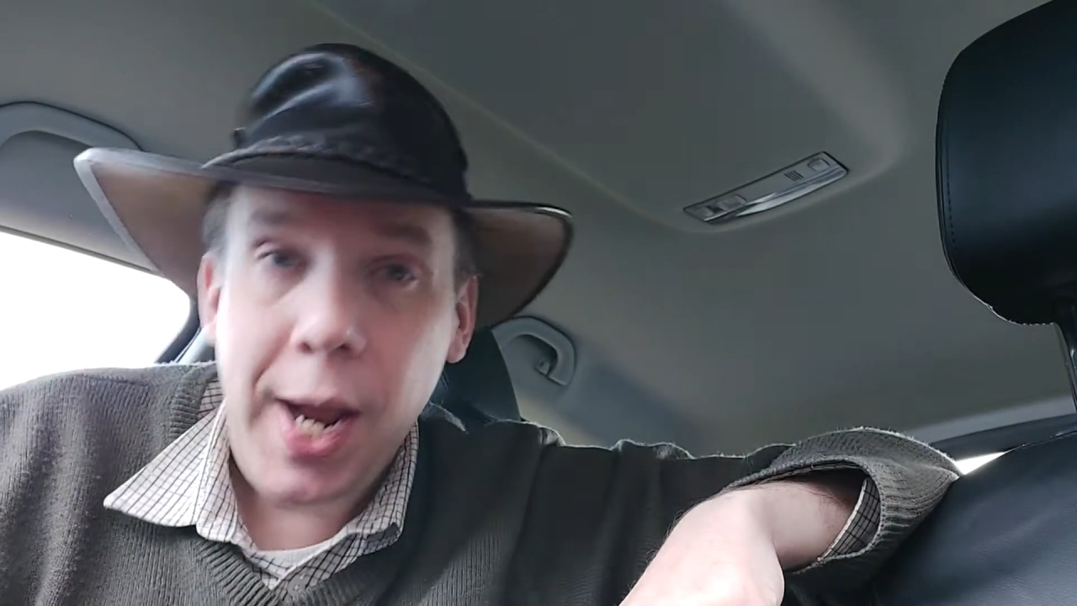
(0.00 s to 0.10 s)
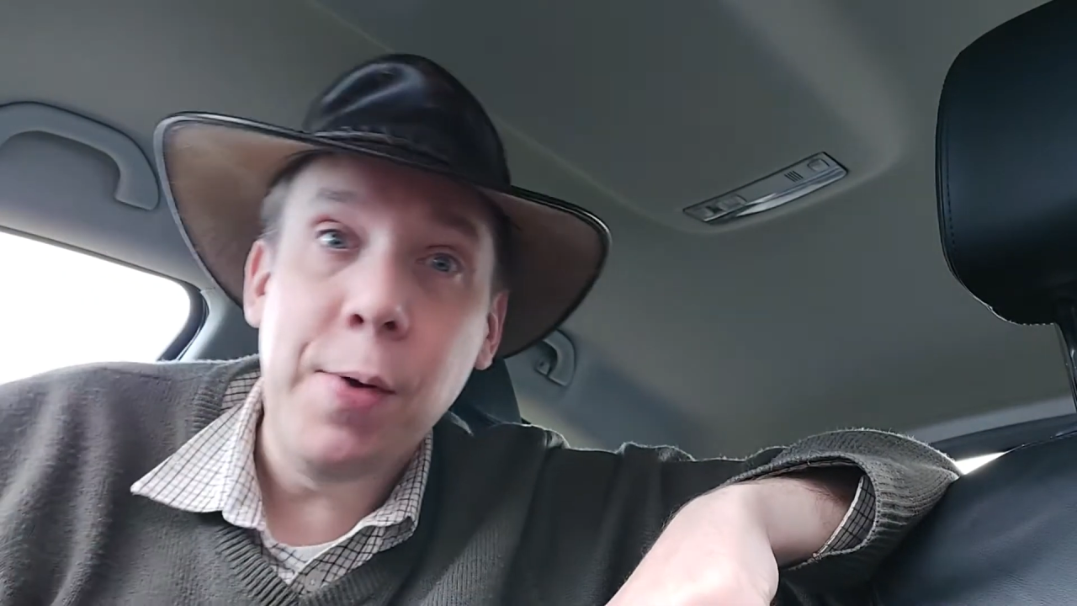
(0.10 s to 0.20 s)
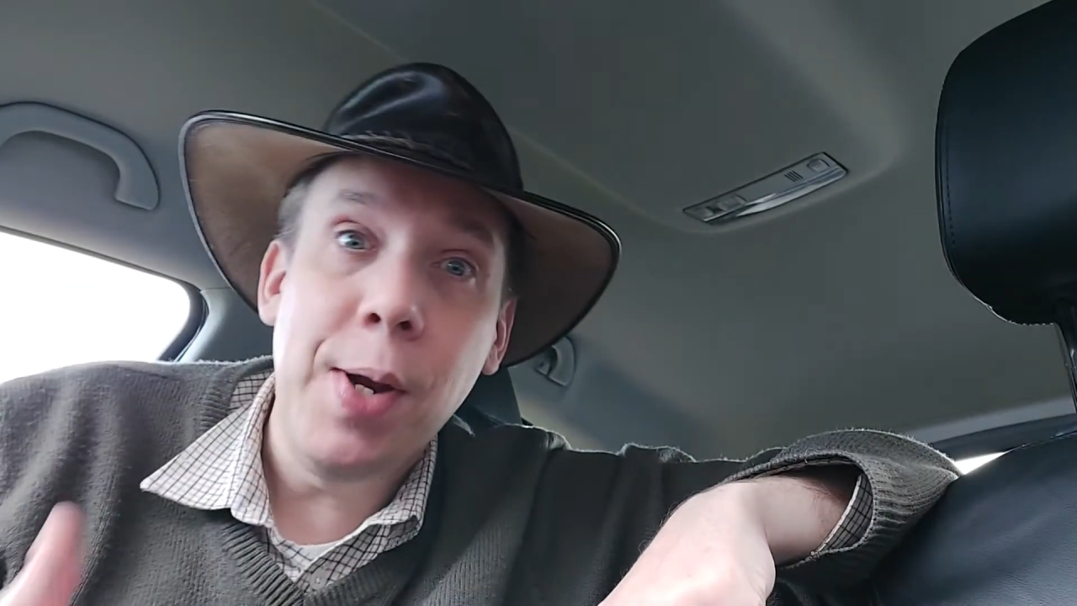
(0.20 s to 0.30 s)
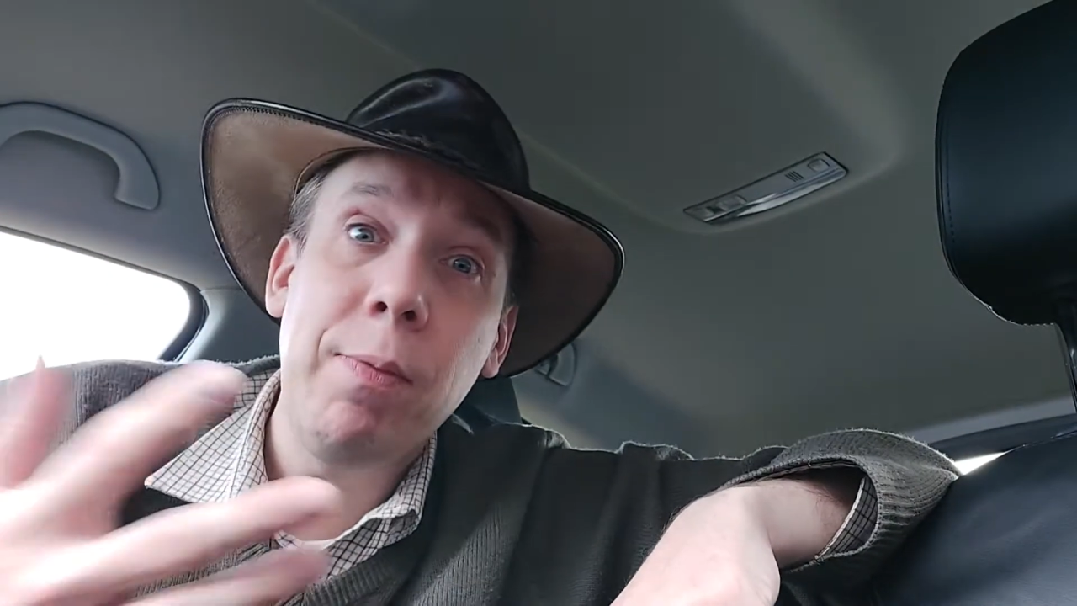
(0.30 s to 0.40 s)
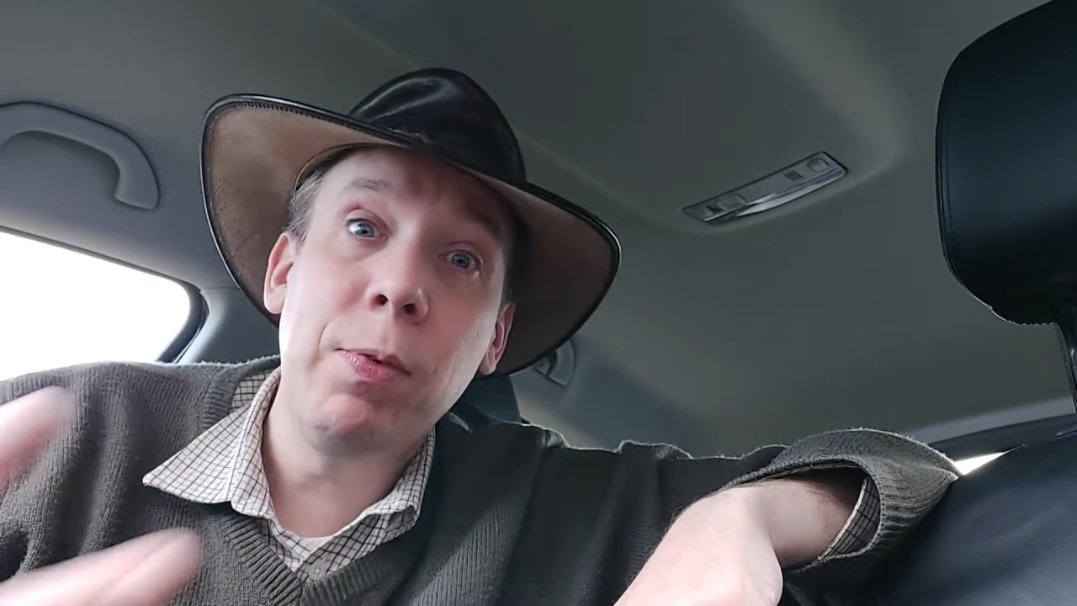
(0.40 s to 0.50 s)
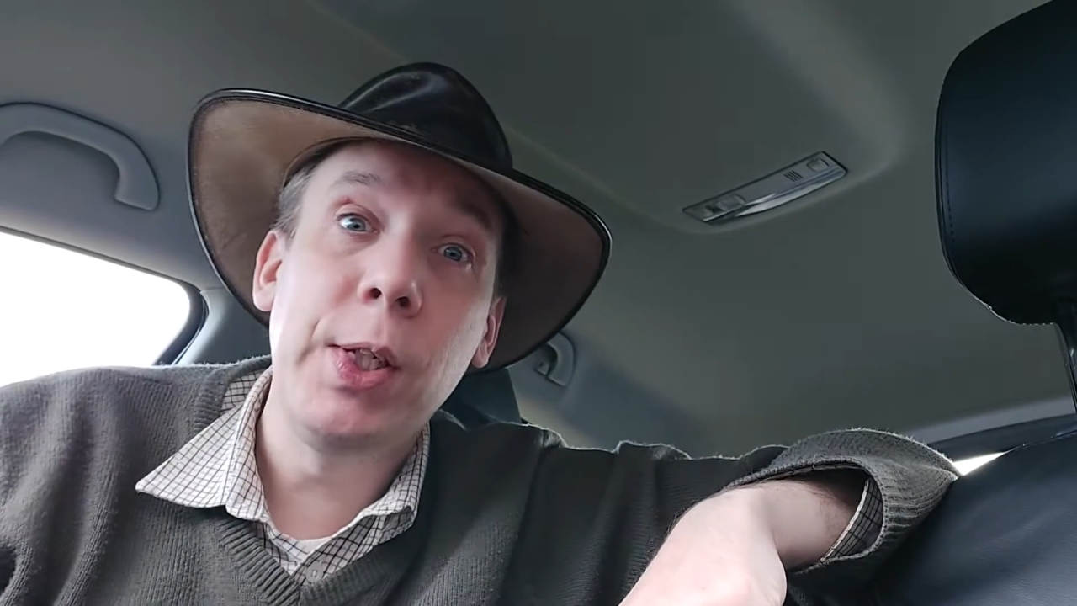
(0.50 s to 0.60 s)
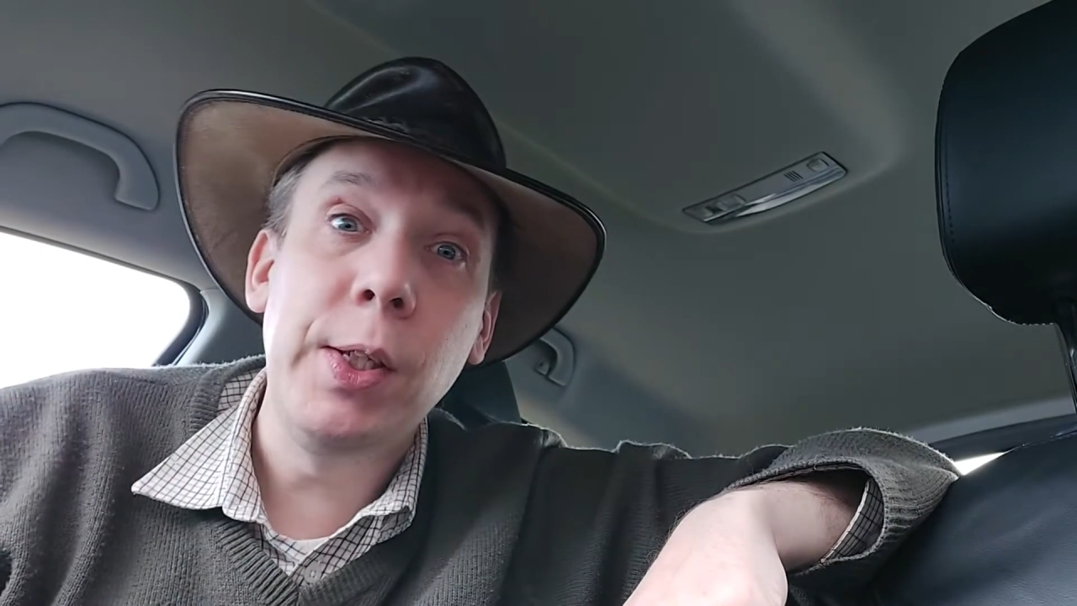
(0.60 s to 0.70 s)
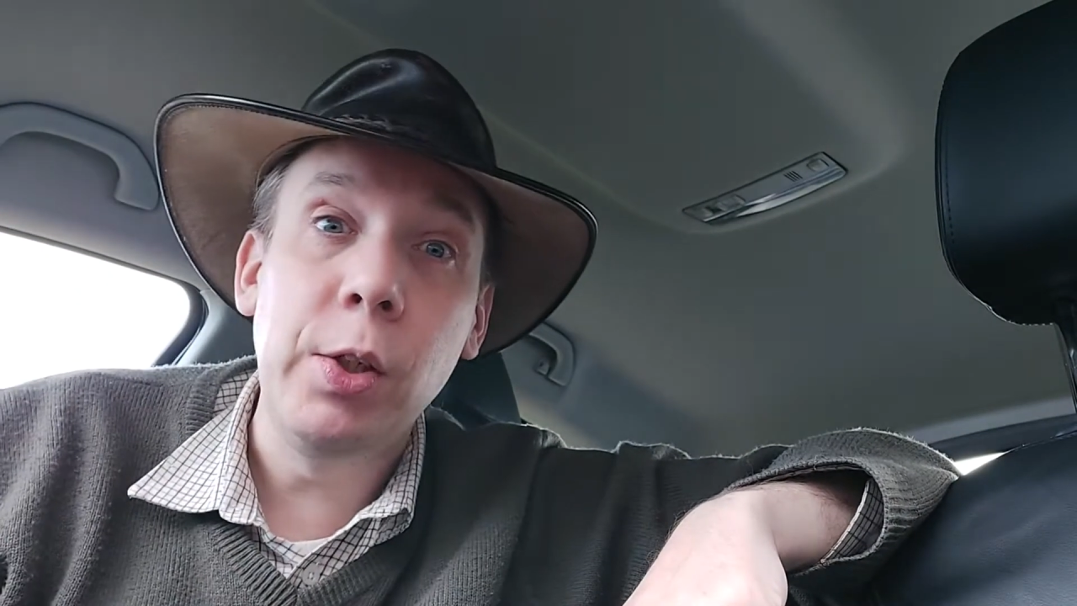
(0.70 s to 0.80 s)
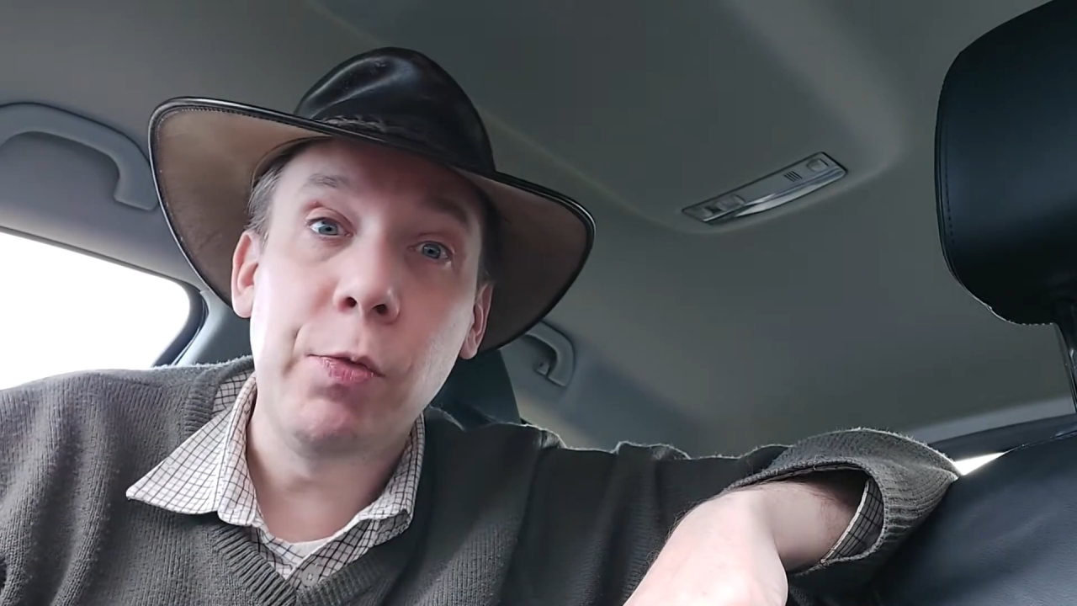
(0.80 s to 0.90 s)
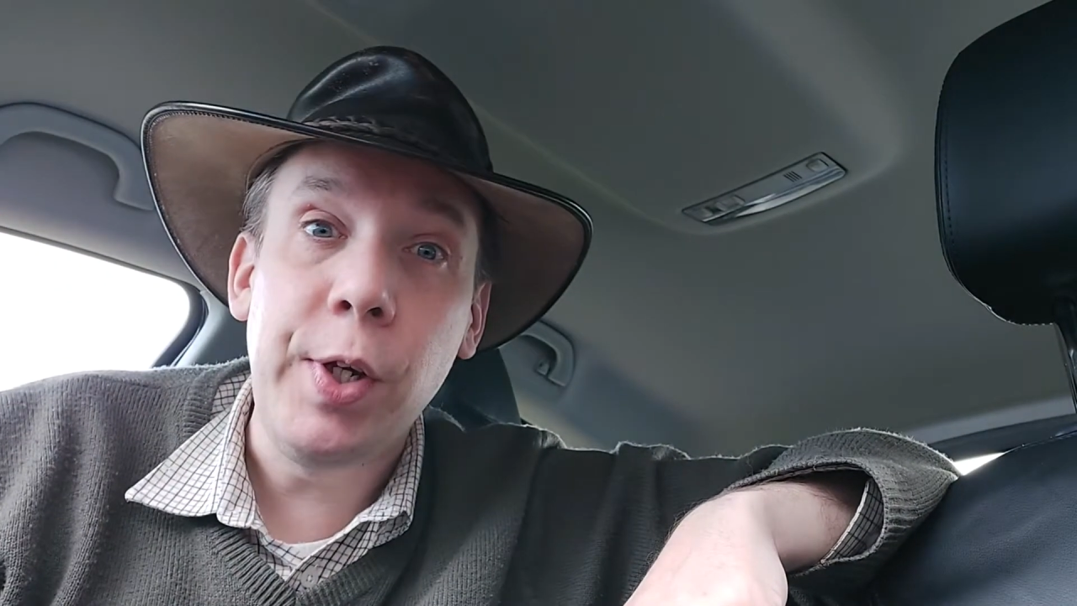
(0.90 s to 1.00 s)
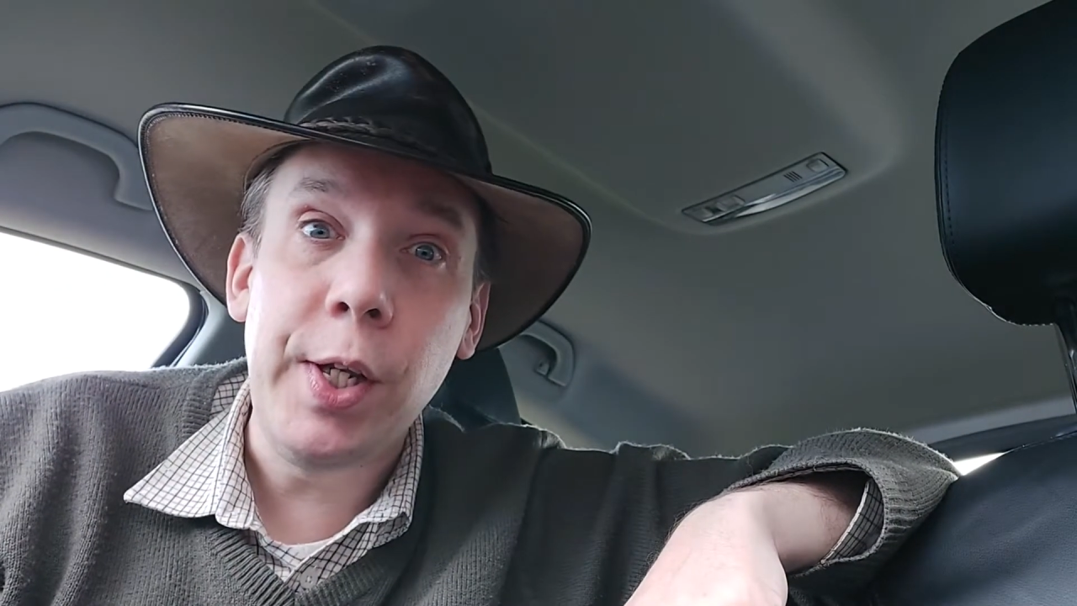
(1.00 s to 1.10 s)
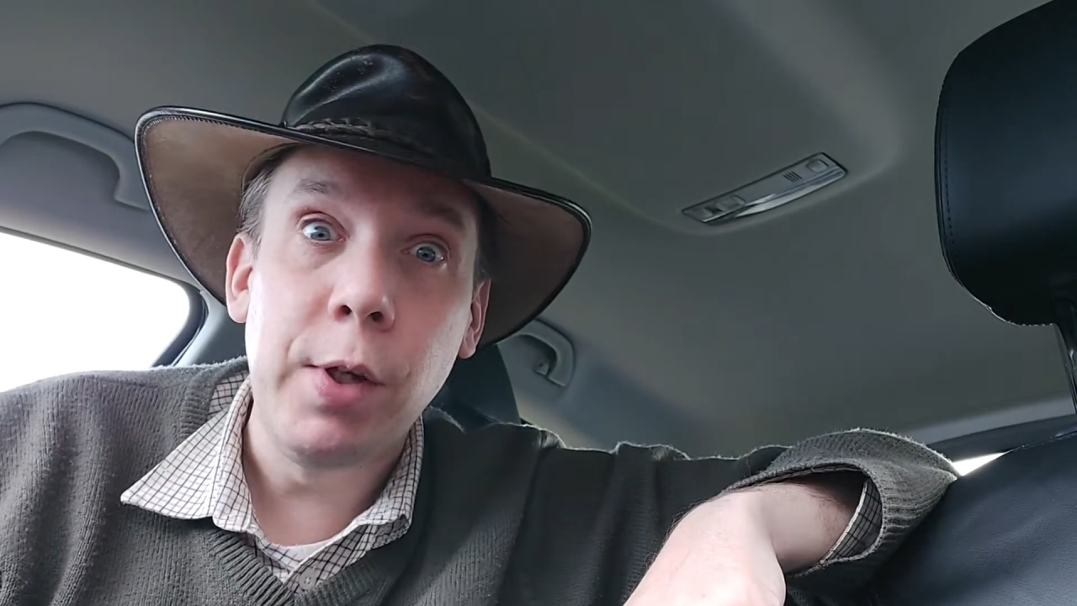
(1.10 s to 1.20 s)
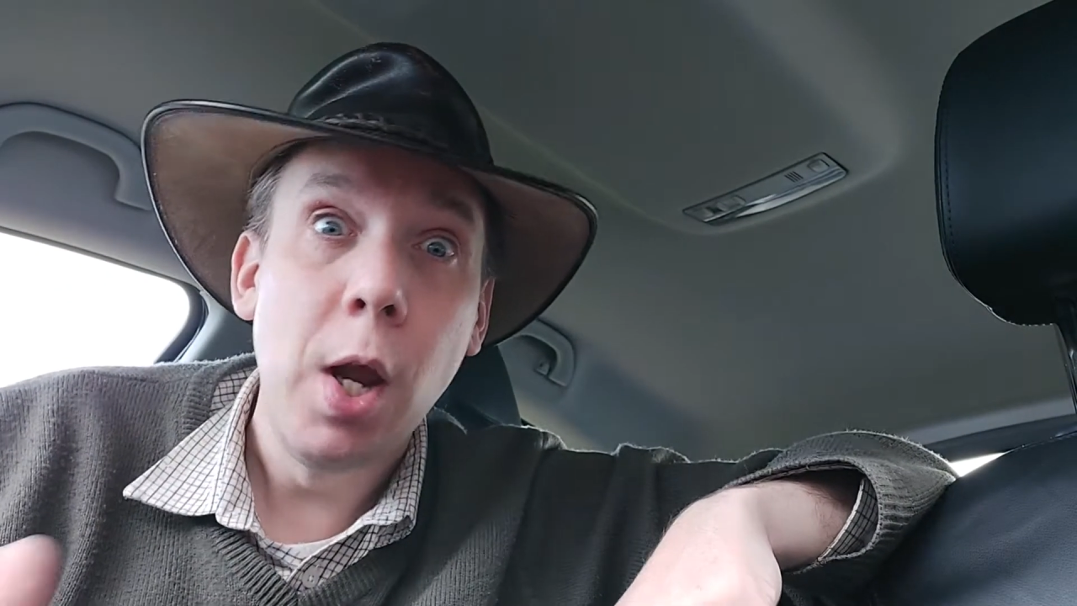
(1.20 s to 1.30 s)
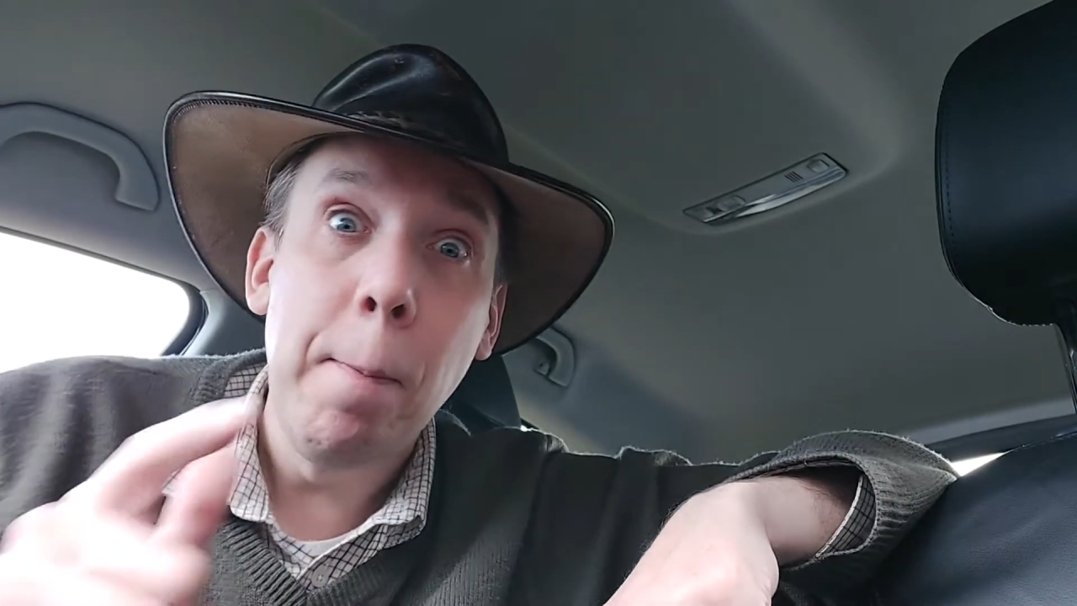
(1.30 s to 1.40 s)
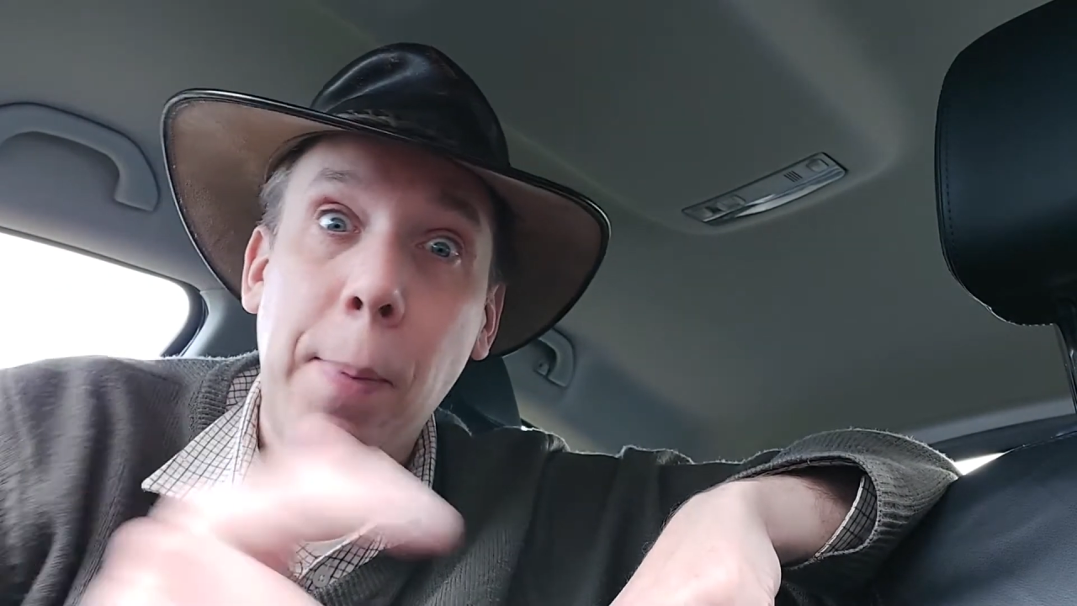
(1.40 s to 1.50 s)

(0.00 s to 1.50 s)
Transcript: and you haven't seen those videos,